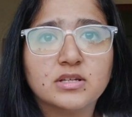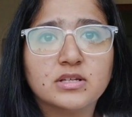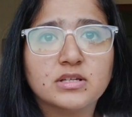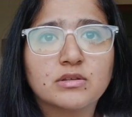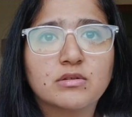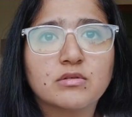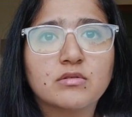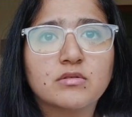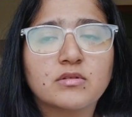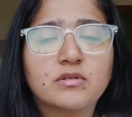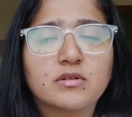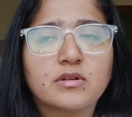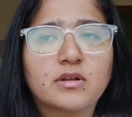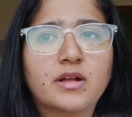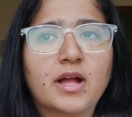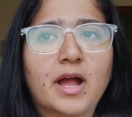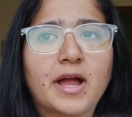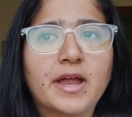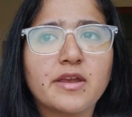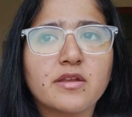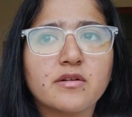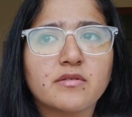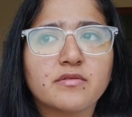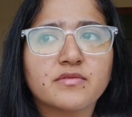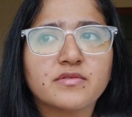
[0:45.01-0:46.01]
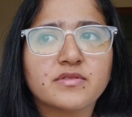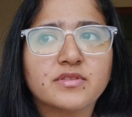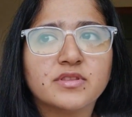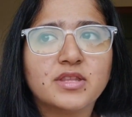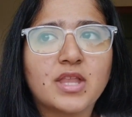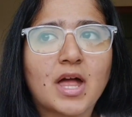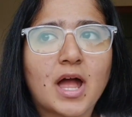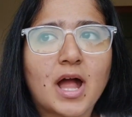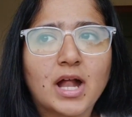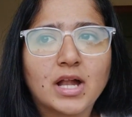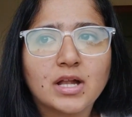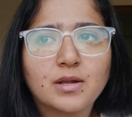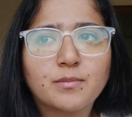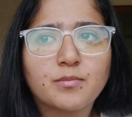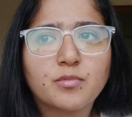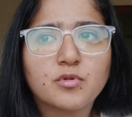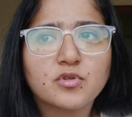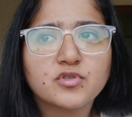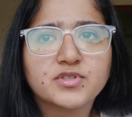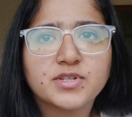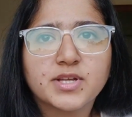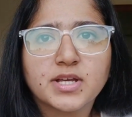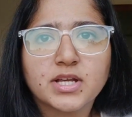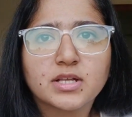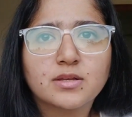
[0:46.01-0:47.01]
So kind of that
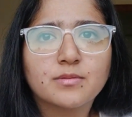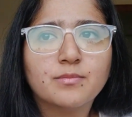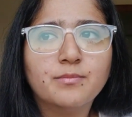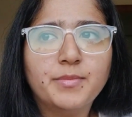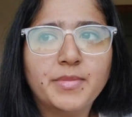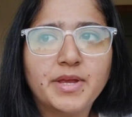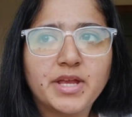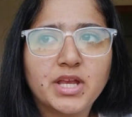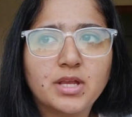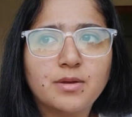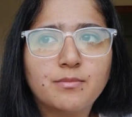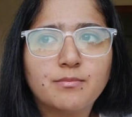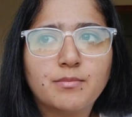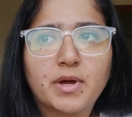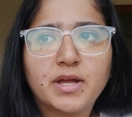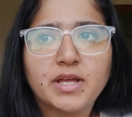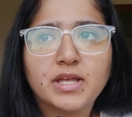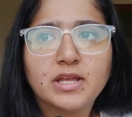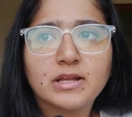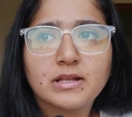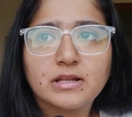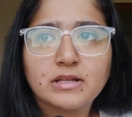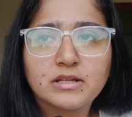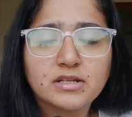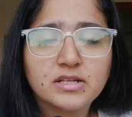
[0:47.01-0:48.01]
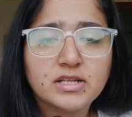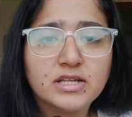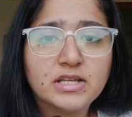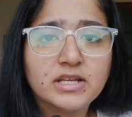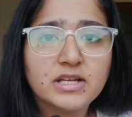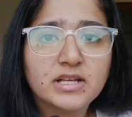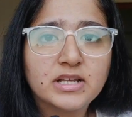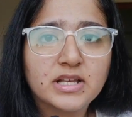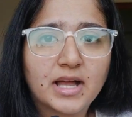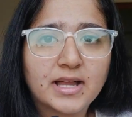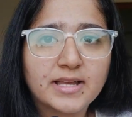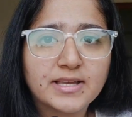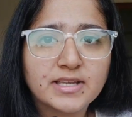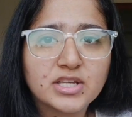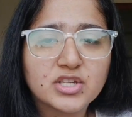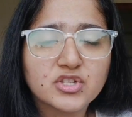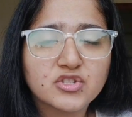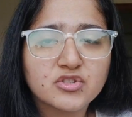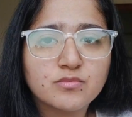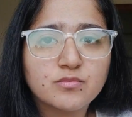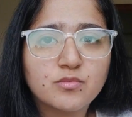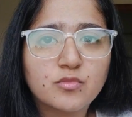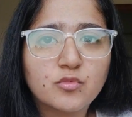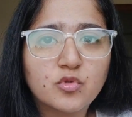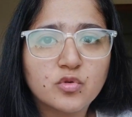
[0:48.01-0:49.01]
project made my
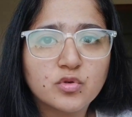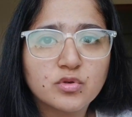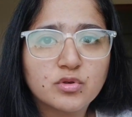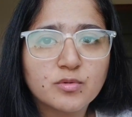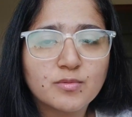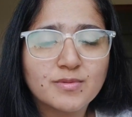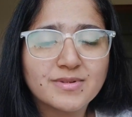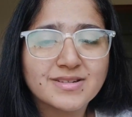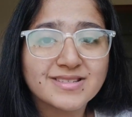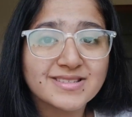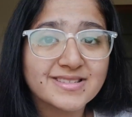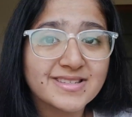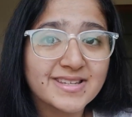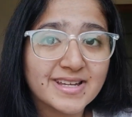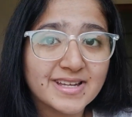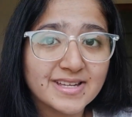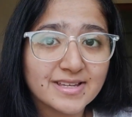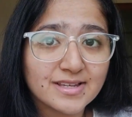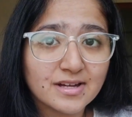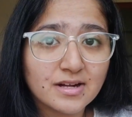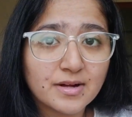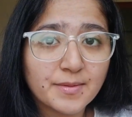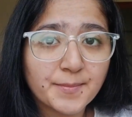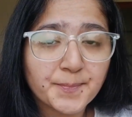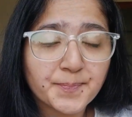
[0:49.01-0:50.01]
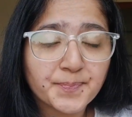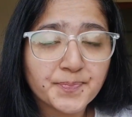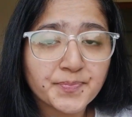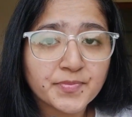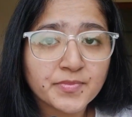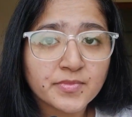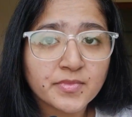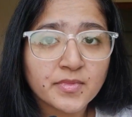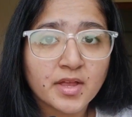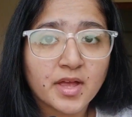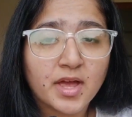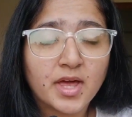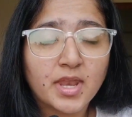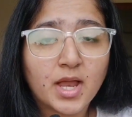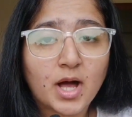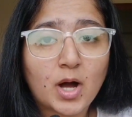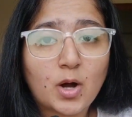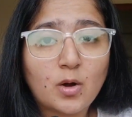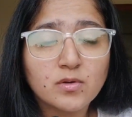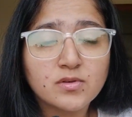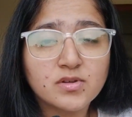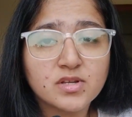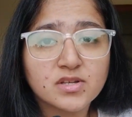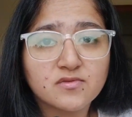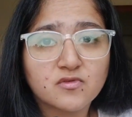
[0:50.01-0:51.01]
inclination more towards data and
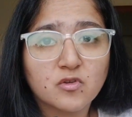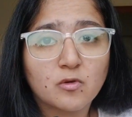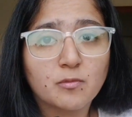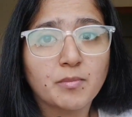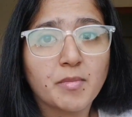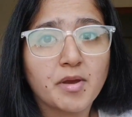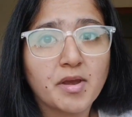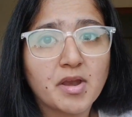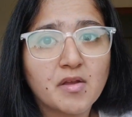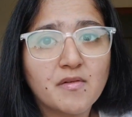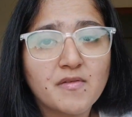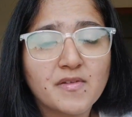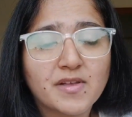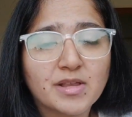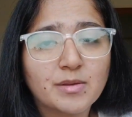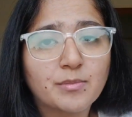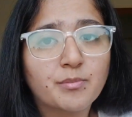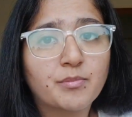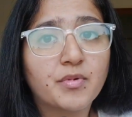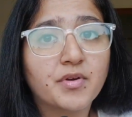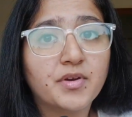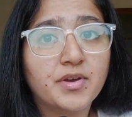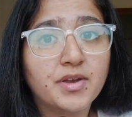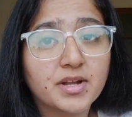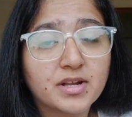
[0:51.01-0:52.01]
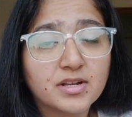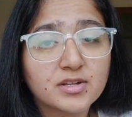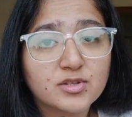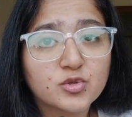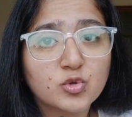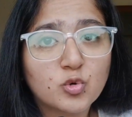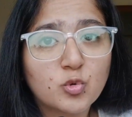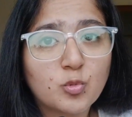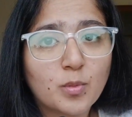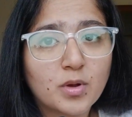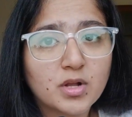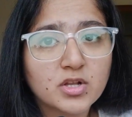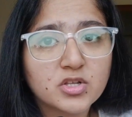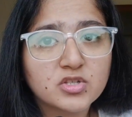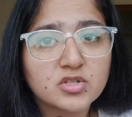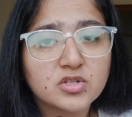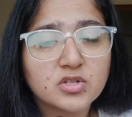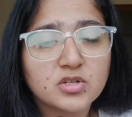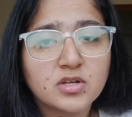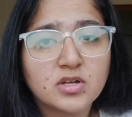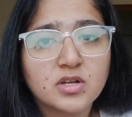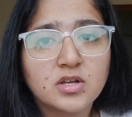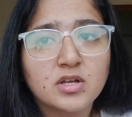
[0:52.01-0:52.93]
how just from data we can predict so much.